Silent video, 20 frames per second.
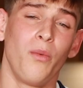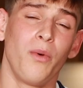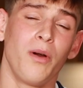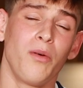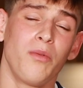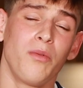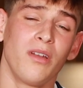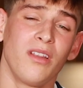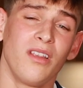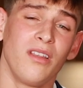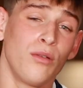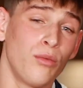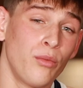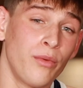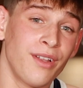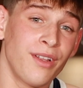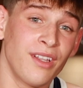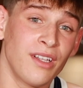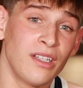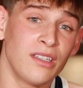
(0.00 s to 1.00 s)
Well, what are you
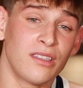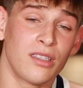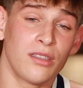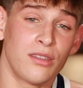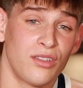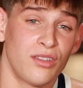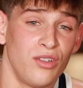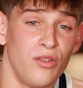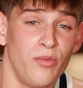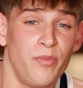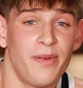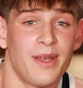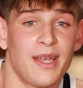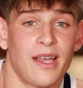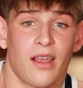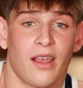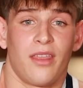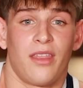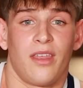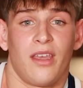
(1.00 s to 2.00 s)
willing to do
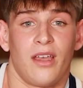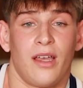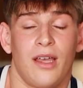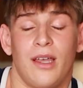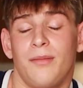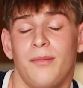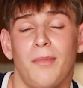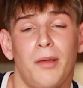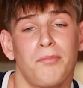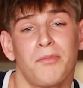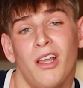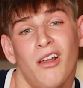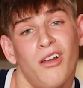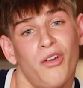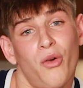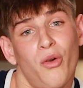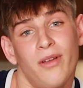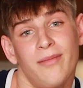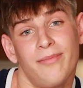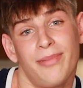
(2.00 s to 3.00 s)
back there? I'm not
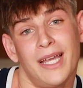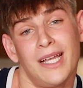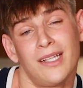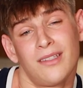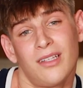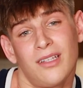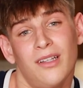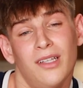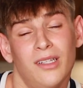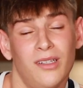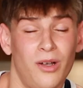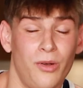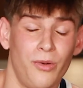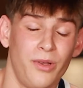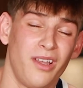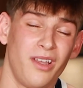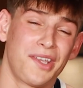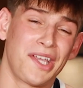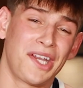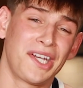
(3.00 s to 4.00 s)
going back till I know
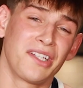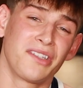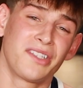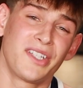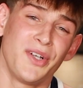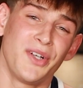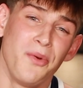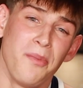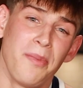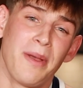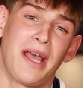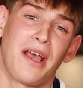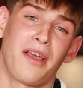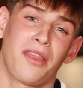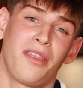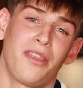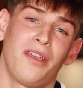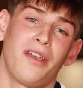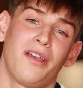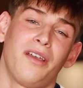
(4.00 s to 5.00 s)
what you're gonna do
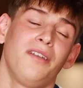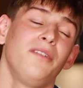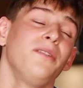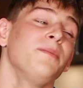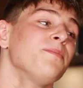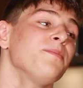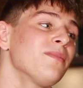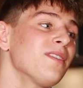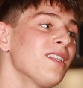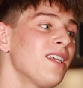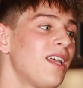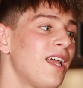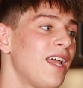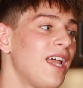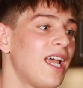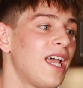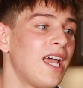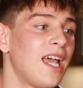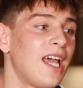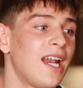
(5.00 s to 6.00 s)
back there.
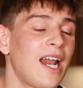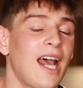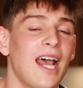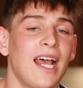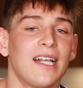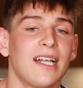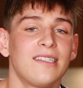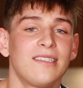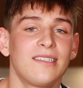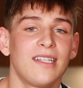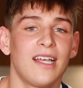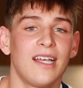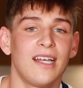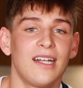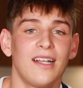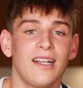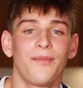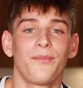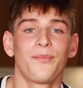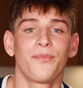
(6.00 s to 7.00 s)
And I
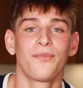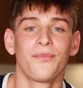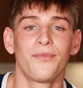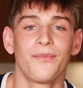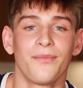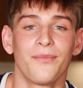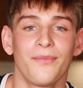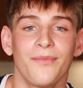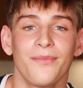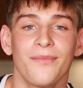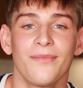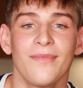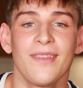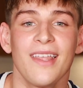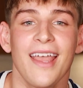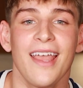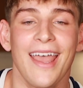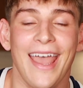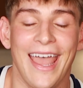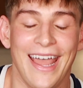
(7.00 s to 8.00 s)
said,
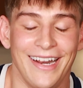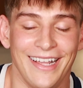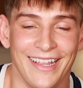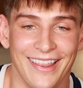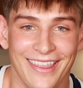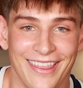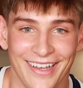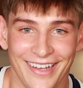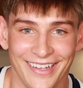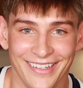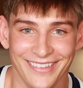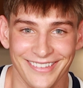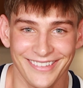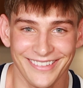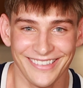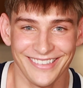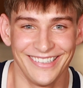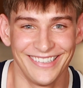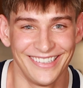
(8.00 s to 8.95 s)
anything.